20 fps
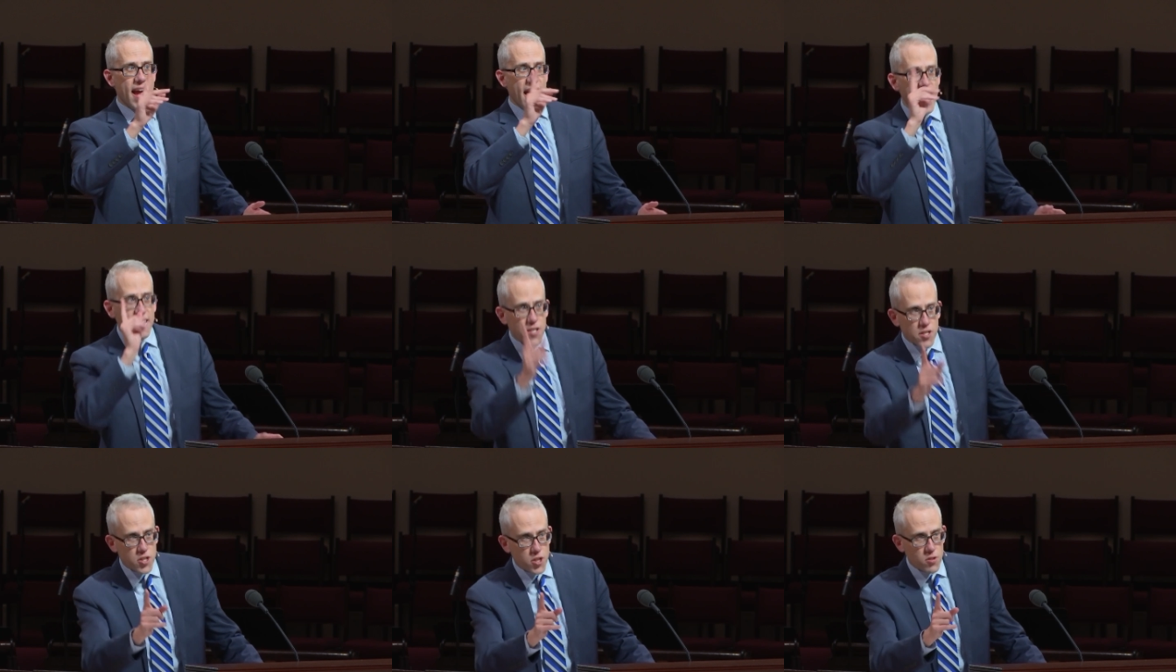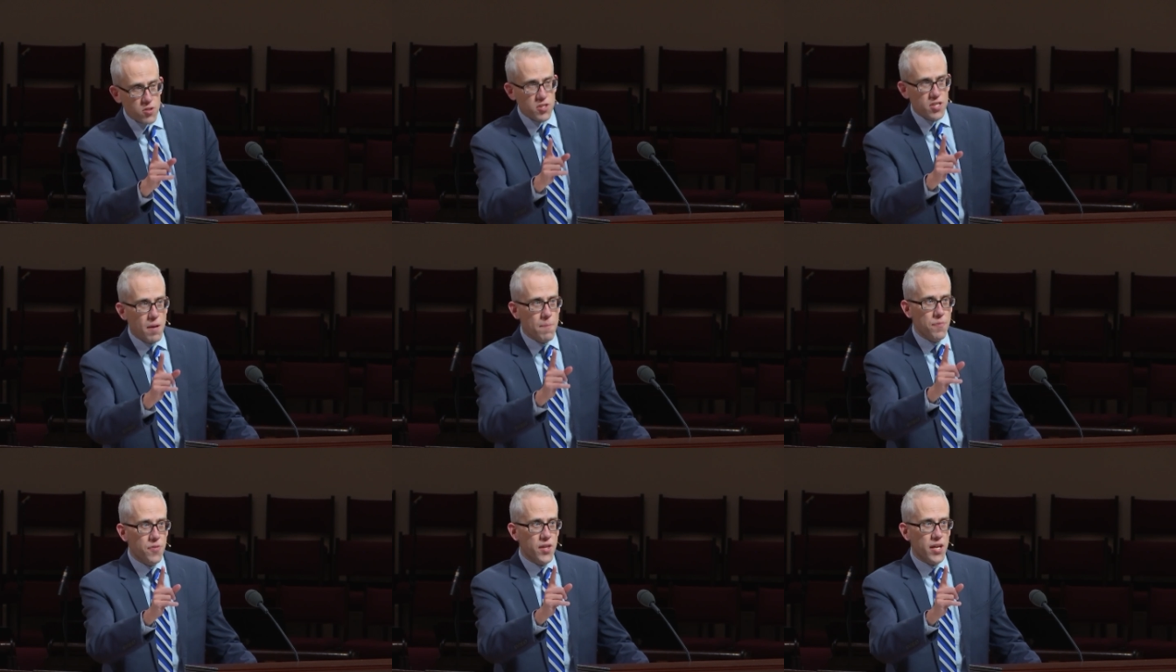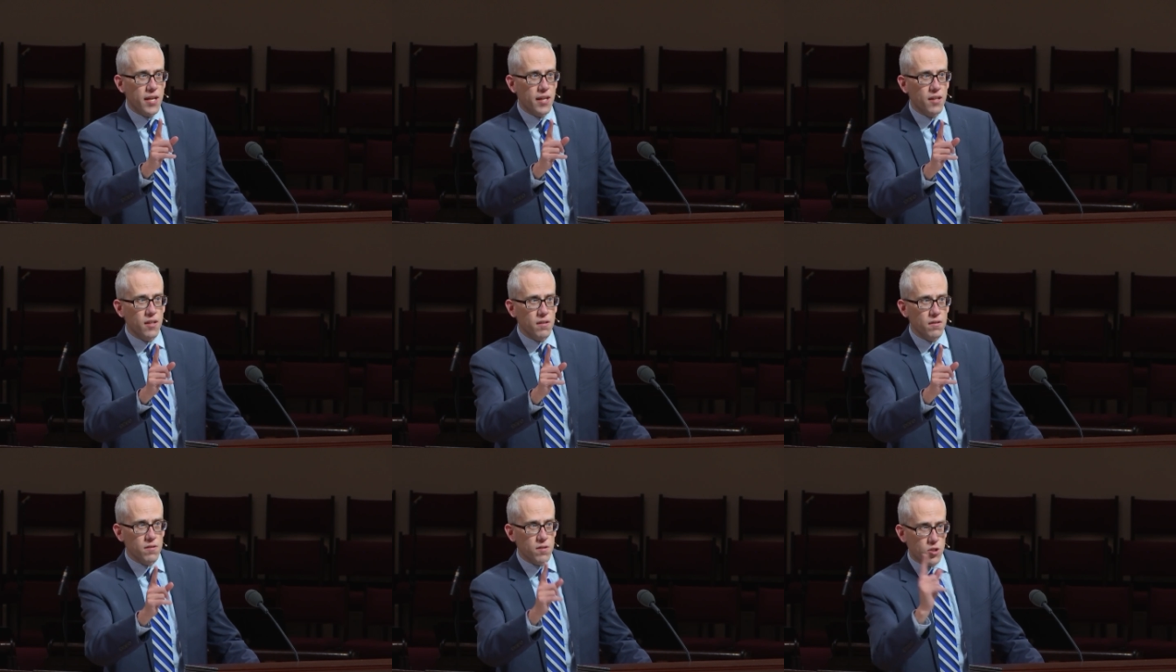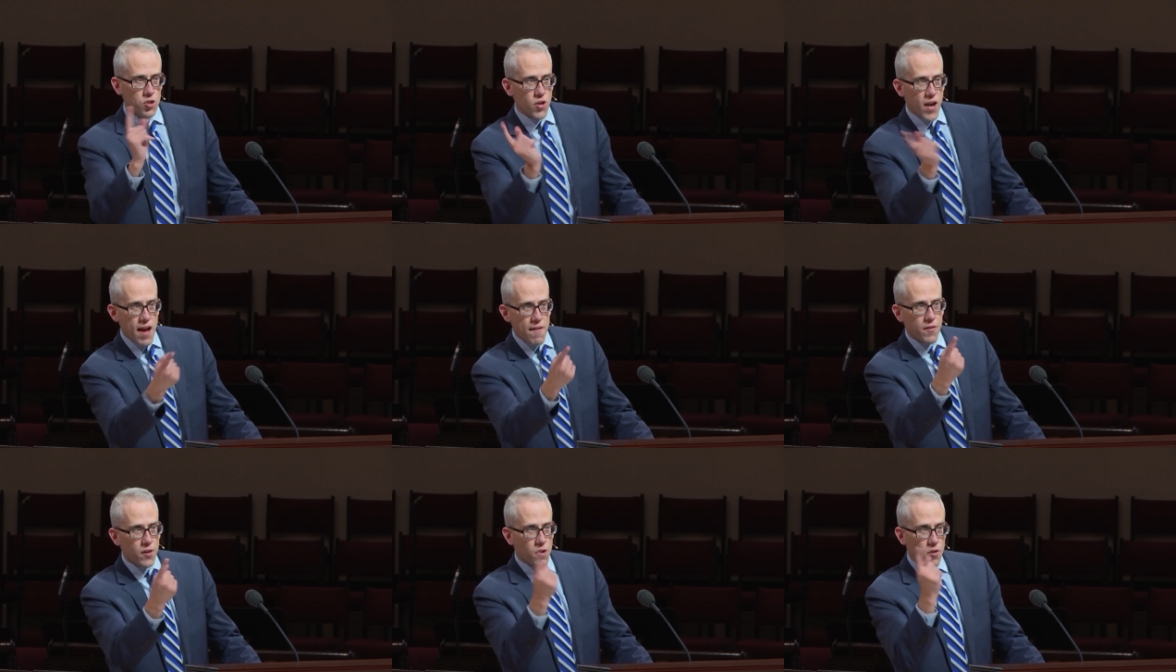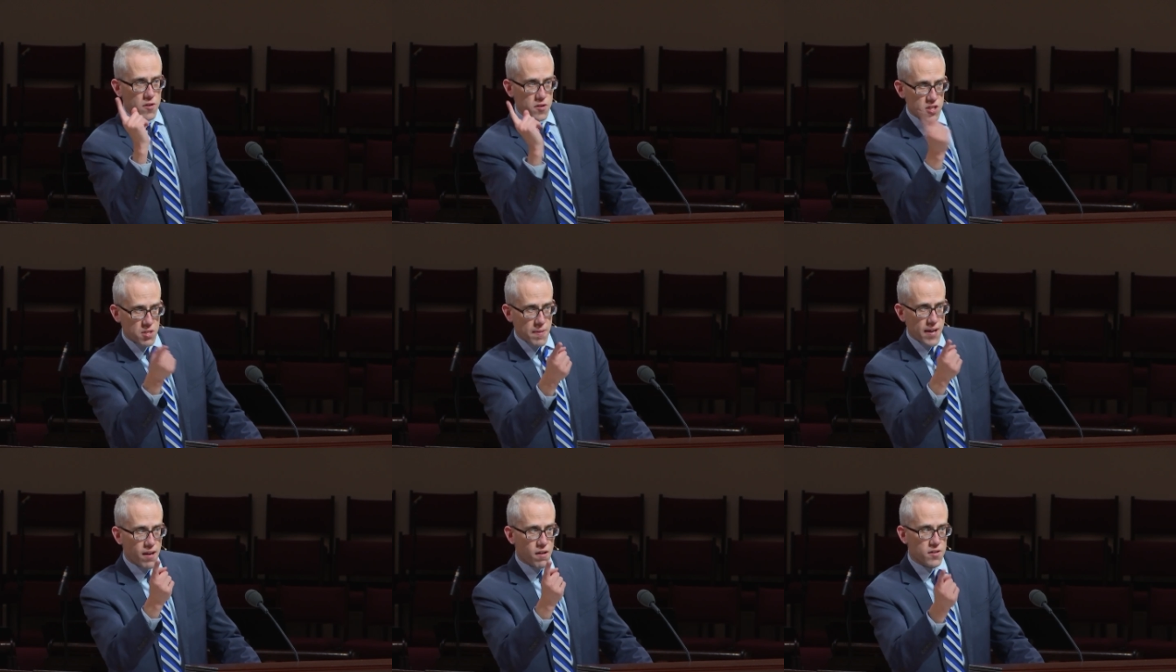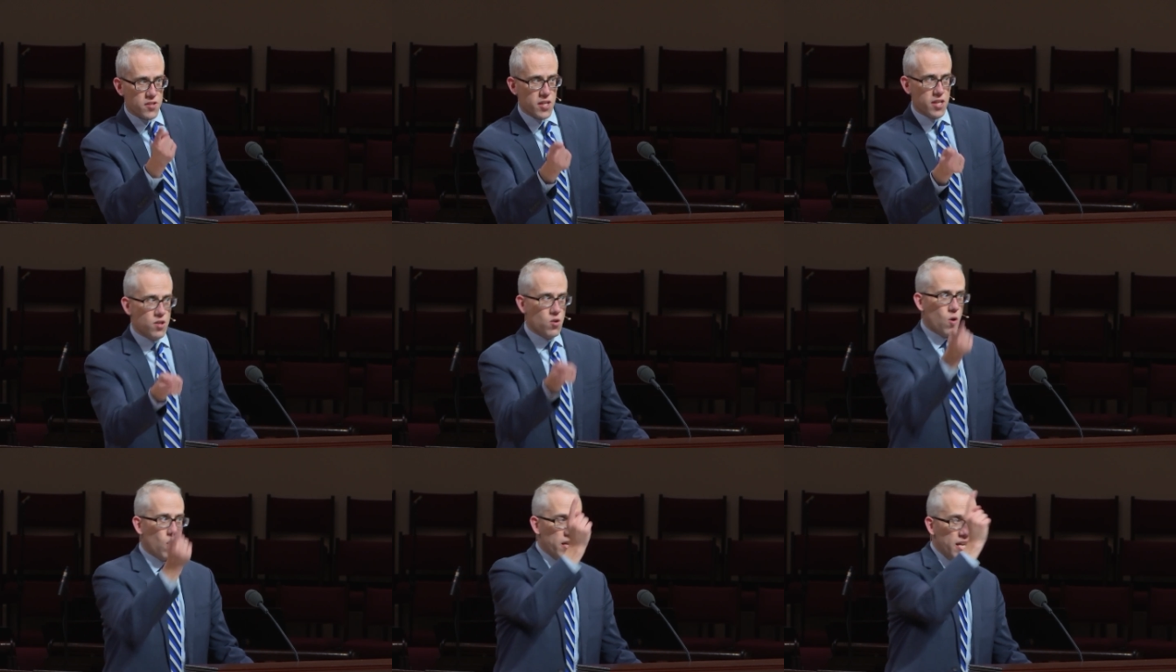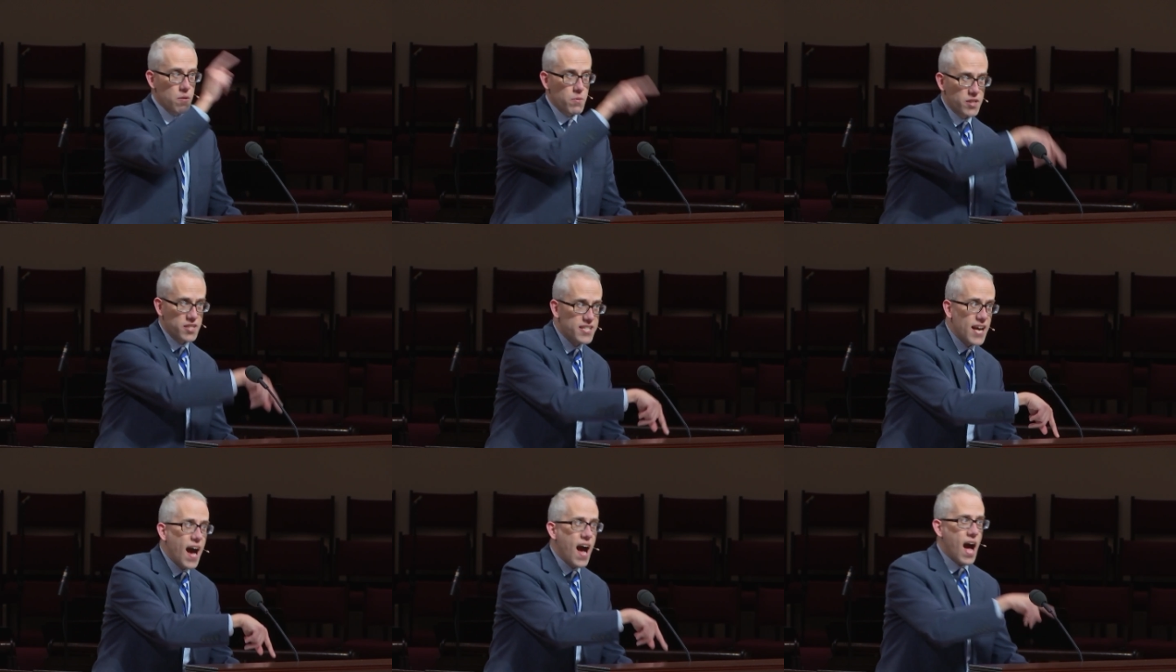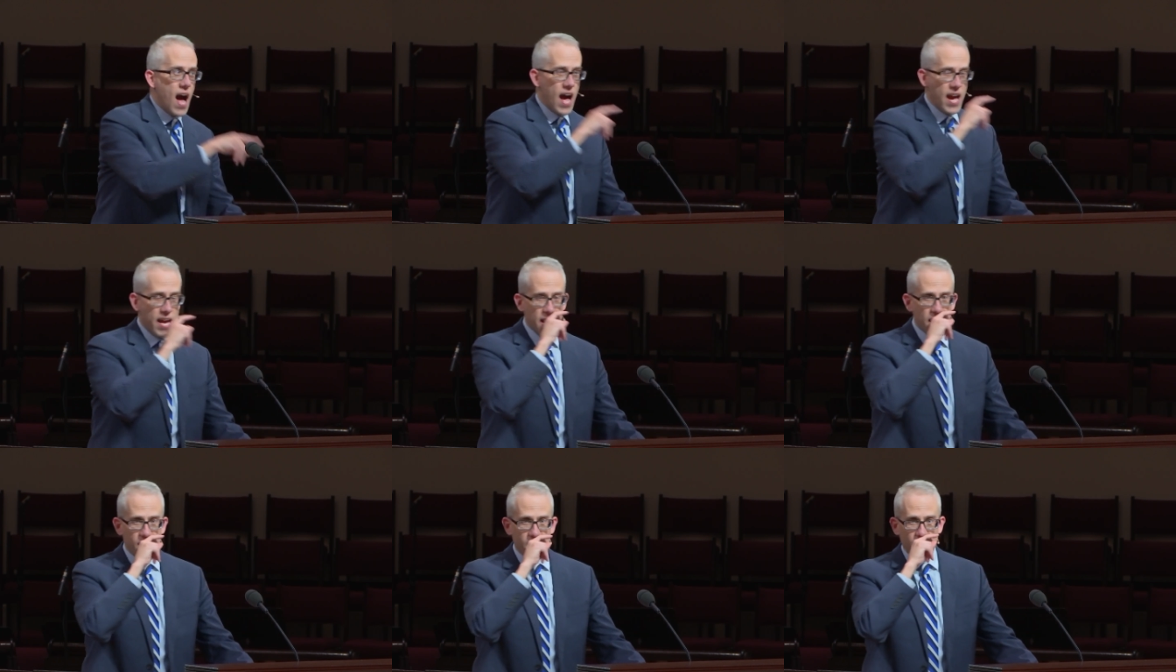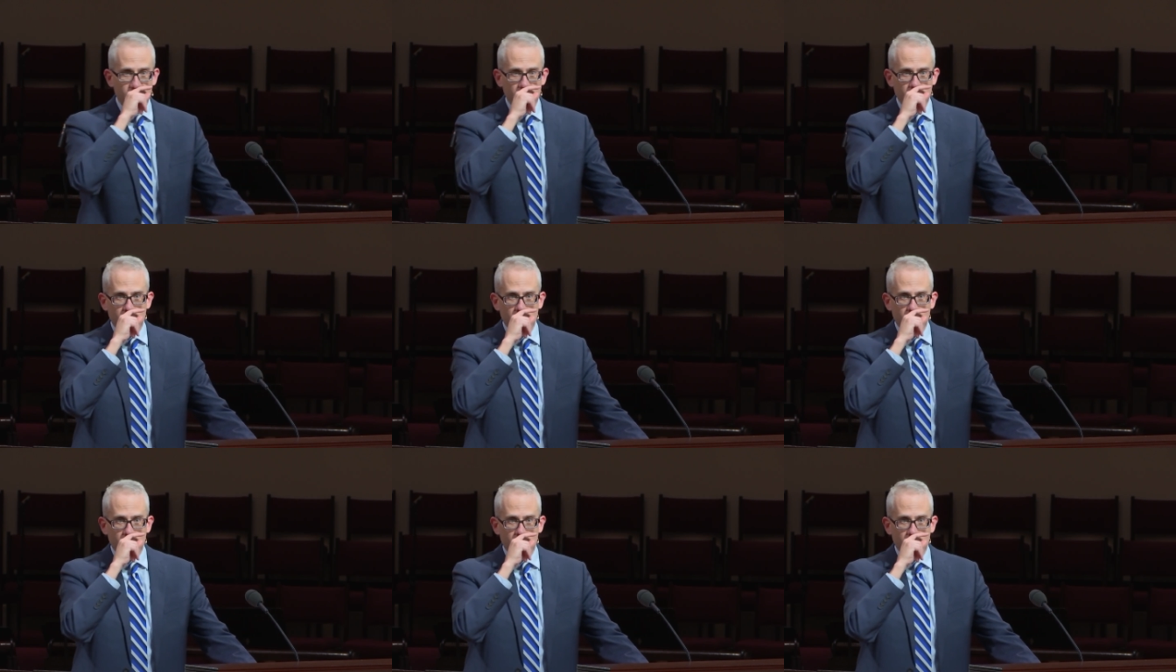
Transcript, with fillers: had to do something, the traveler, the Samaritan, or he would die.